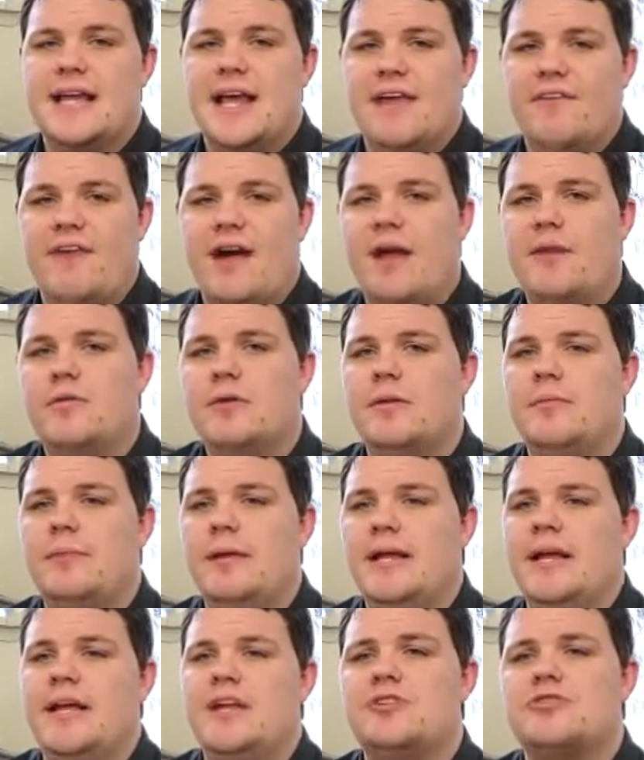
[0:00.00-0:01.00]
if I would
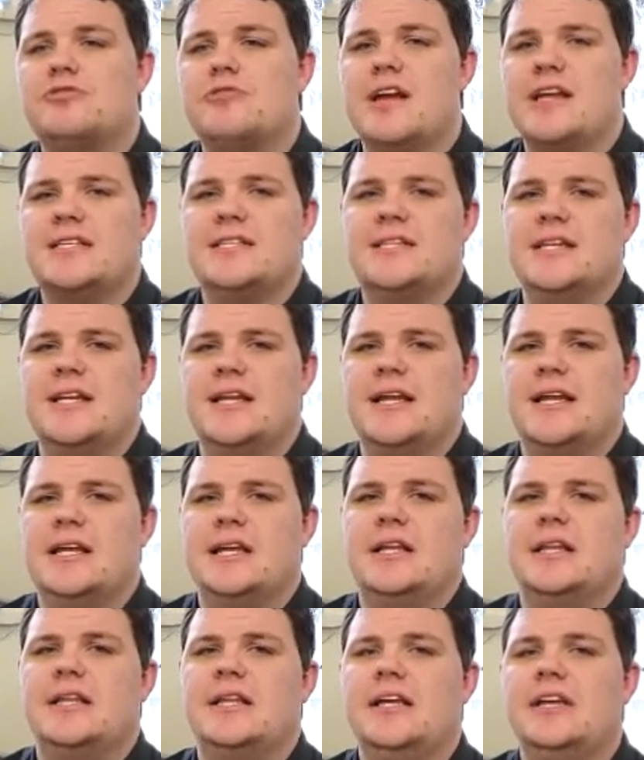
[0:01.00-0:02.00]
be interested in
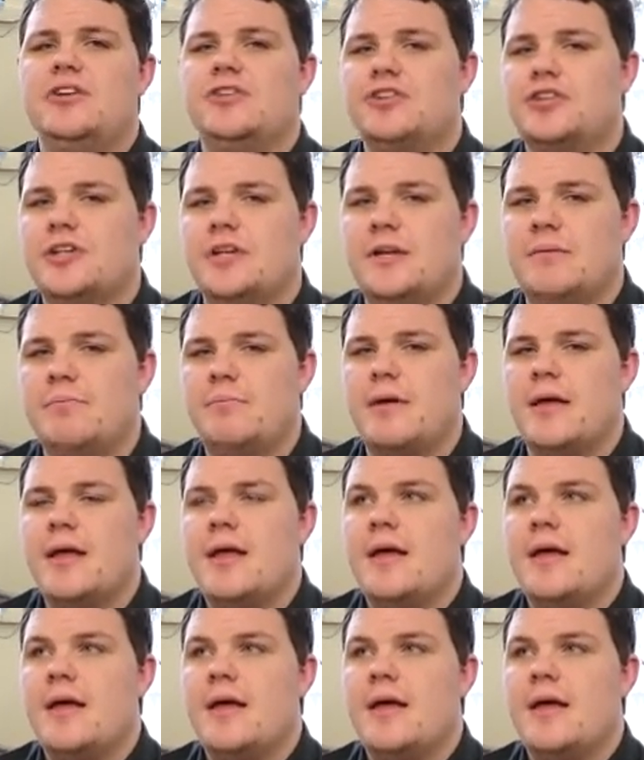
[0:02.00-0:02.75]
a leadership